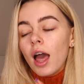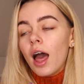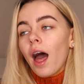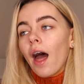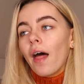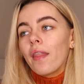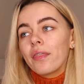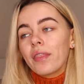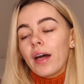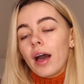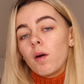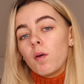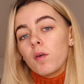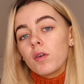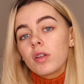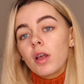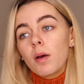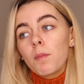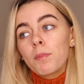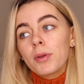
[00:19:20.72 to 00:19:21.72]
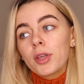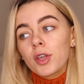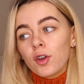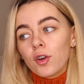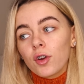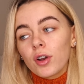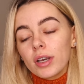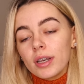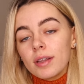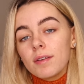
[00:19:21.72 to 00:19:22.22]
and that was
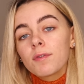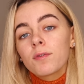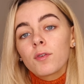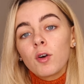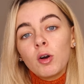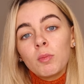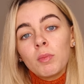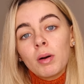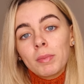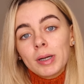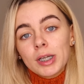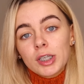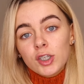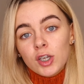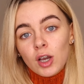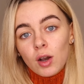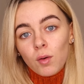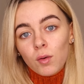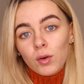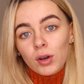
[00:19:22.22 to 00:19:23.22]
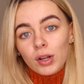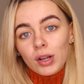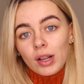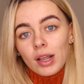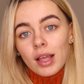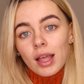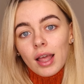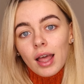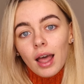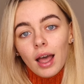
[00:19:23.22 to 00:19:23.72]
purely from my toner.
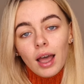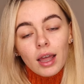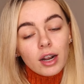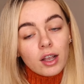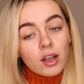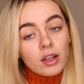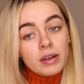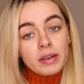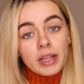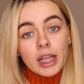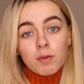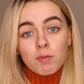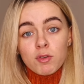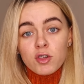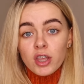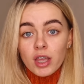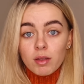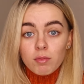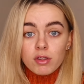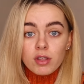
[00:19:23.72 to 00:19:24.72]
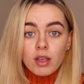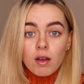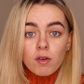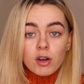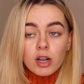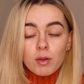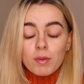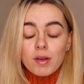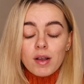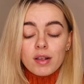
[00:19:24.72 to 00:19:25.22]
And I'm gonna name and shame the
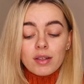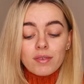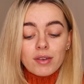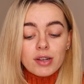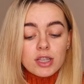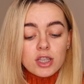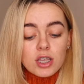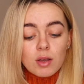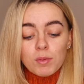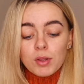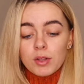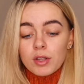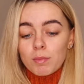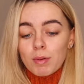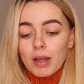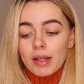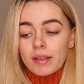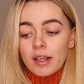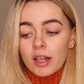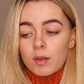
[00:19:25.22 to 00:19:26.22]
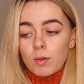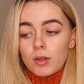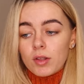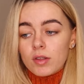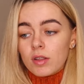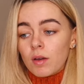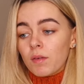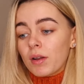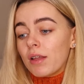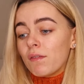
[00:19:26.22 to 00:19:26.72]
toner because I've heard so many other bad things about
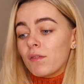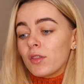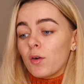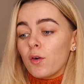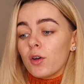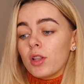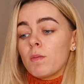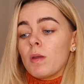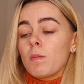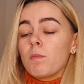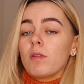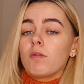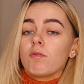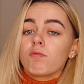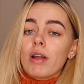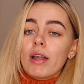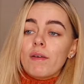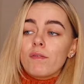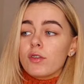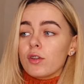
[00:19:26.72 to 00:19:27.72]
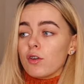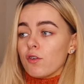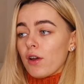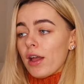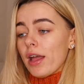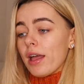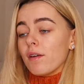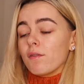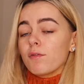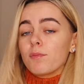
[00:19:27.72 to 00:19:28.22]
this toner, even though other people rave to the
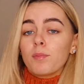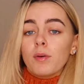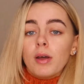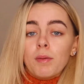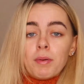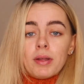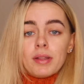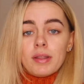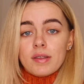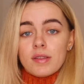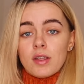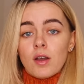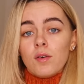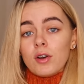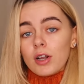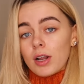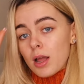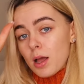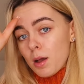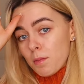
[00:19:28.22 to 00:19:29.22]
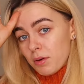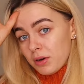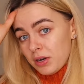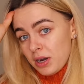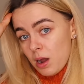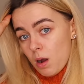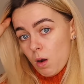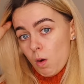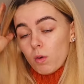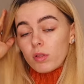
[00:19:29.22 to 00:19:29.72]
grave about this toner. But
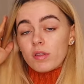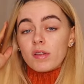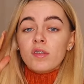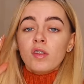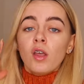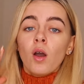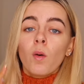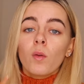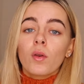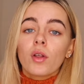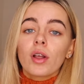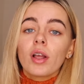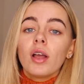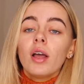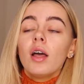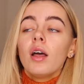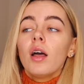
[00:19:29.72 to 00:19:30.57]
no, this toner